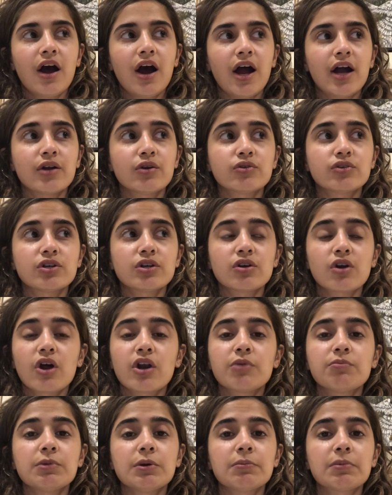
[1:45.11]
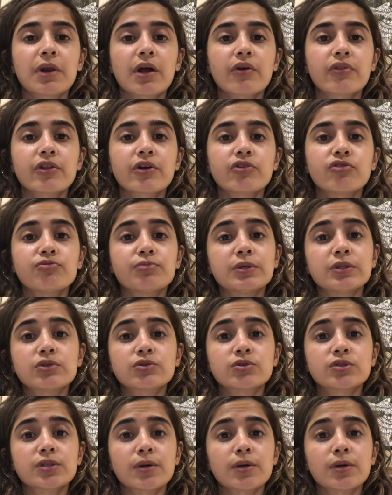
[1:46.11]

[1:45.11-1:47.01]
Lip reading: I know there are a lot of people out there who've been through